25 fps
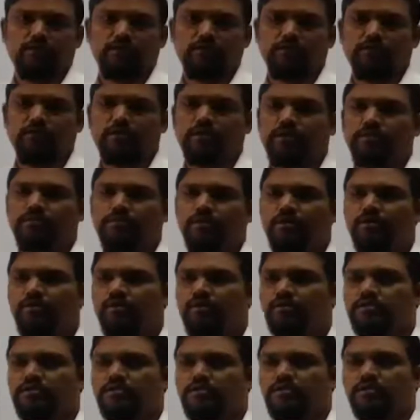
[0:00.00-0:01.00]
Okay,
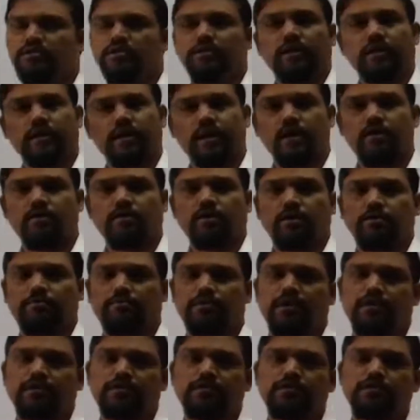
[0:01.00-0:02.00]
because they have
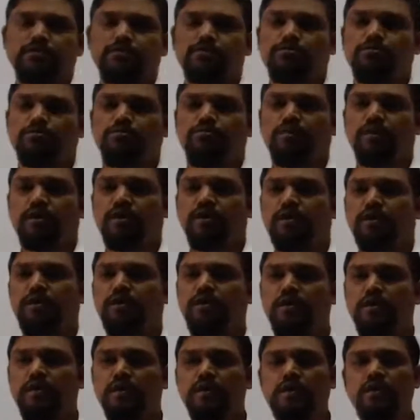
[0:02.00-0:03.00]
capacity to
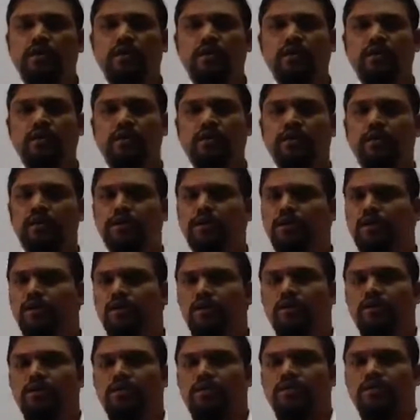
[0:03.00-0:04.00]
work
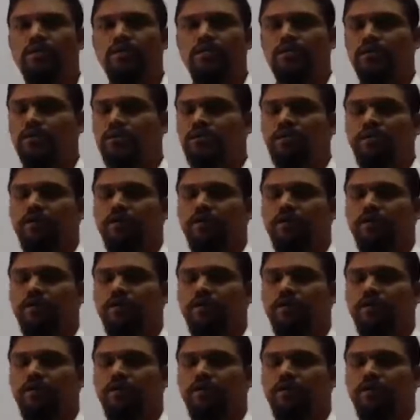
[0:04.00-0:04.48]
in all